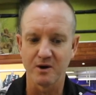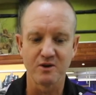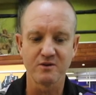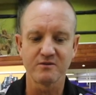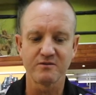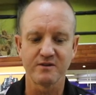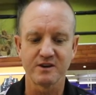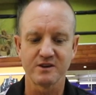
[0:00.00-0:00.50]

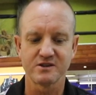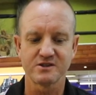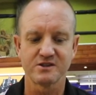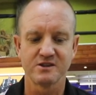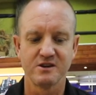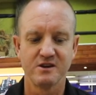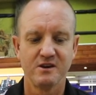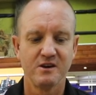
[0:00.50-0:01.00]

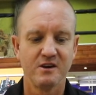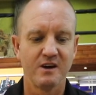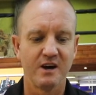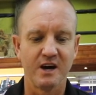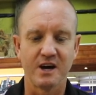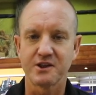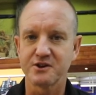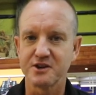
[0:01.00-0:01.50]
bonefish,
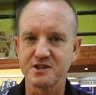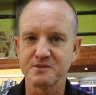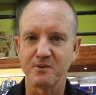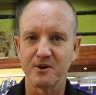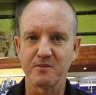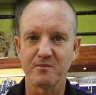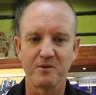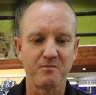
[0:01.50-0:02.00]

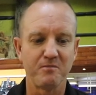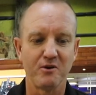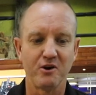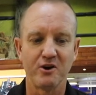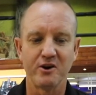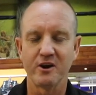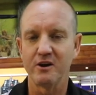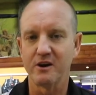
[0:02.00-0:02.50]
three-spotted
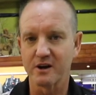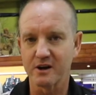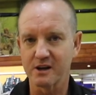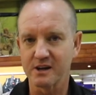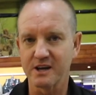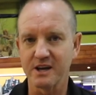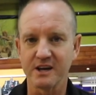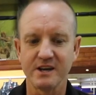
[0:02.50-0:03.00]
pompano, little
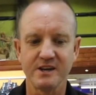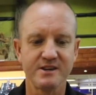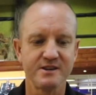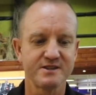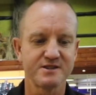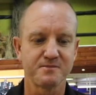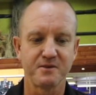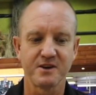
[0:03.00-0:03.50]

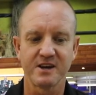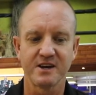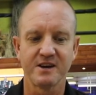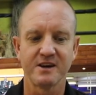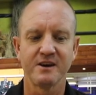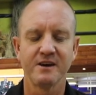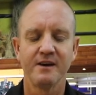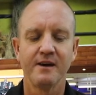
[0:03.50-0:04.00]
kingy,
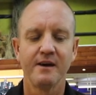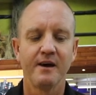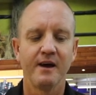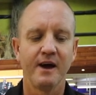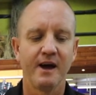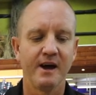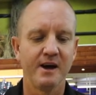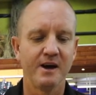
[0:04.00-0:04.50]
springer,
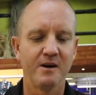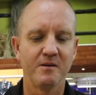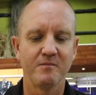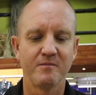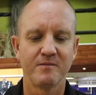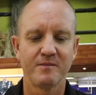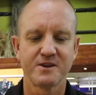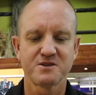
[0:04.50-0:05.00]

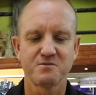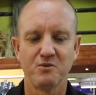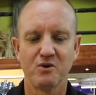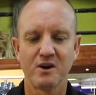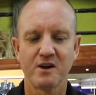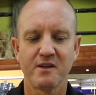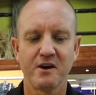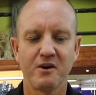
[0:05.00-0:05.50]
the
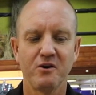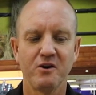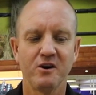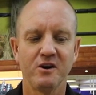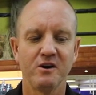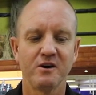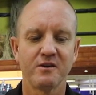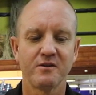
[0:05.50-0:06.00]
smaller they
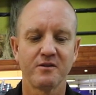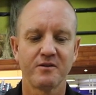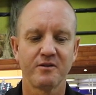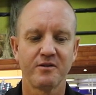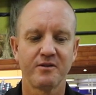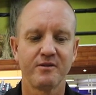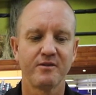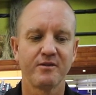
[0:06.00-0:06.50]
are,
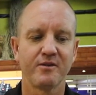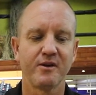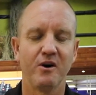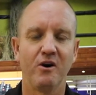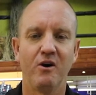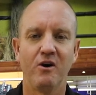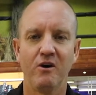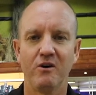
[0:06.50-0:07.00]

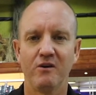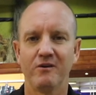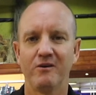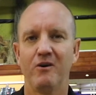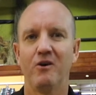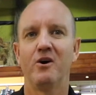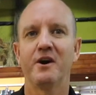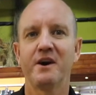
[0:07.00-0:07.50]
the
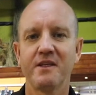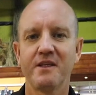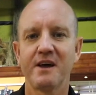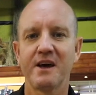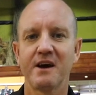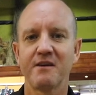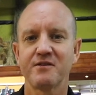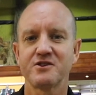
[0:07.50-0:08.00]
harder
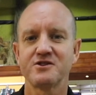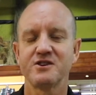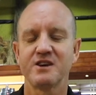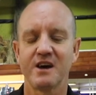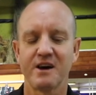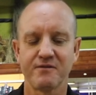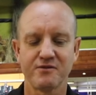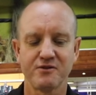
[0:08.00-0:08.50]
they
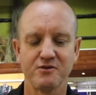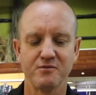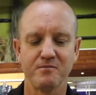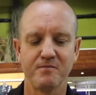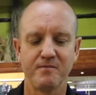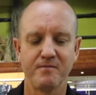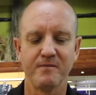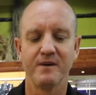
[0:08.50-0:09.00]
actually have to
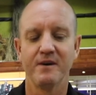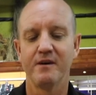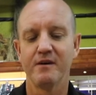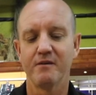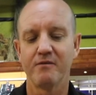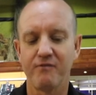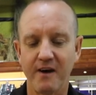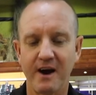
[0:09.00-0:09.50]

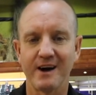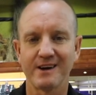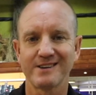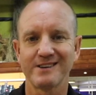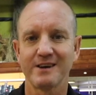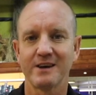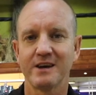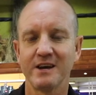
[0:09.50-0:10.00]

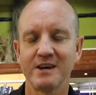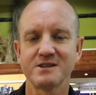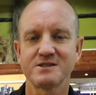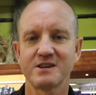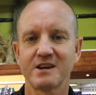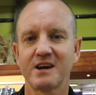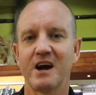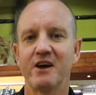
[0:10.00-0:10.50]
fight
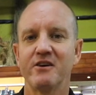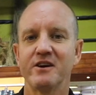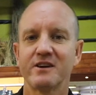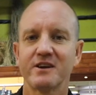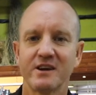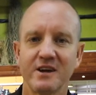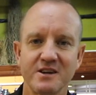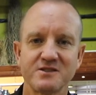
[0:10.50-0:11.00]
against the
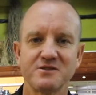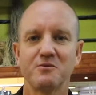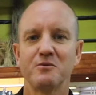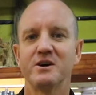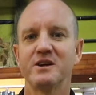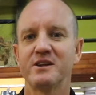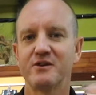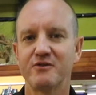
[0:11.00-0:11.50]
current, against the
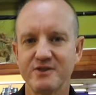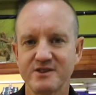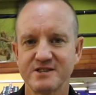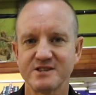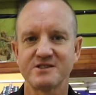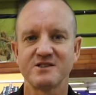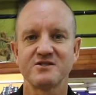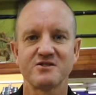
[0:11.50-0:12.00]
wind, the
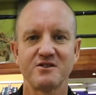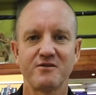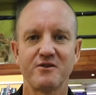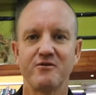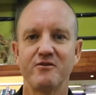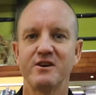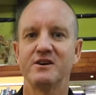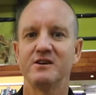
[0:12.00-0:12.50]
resistance of
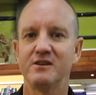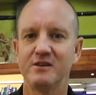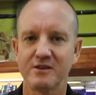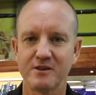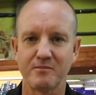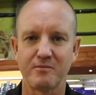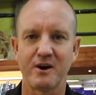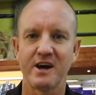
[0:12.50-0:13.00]
the reel,
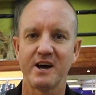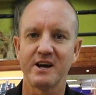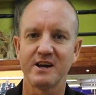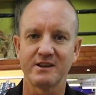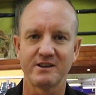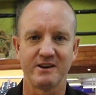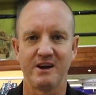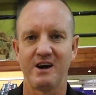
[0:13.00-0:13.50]
the
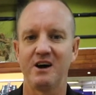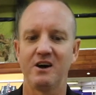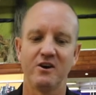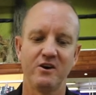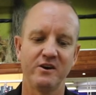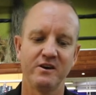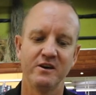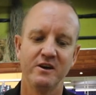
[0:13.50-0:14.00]
braid, the
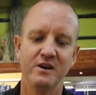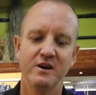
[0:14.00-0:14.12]
nylon,